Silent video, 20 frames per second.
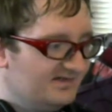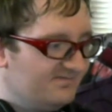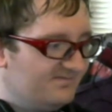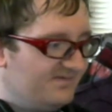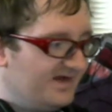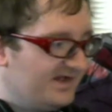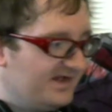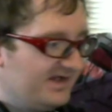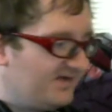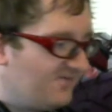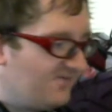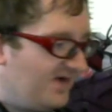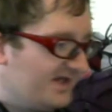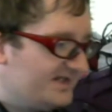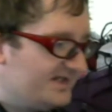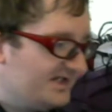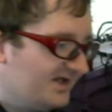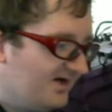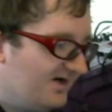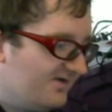thanks for
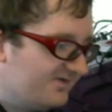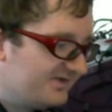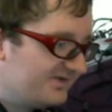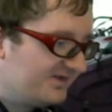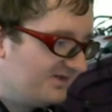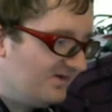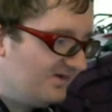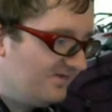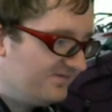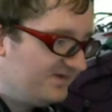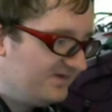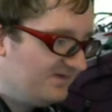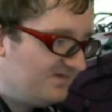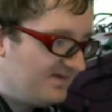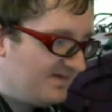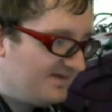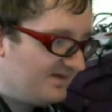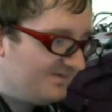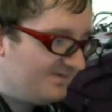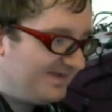watching, all 0 of you.
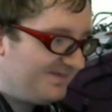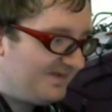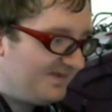Maybe there'll be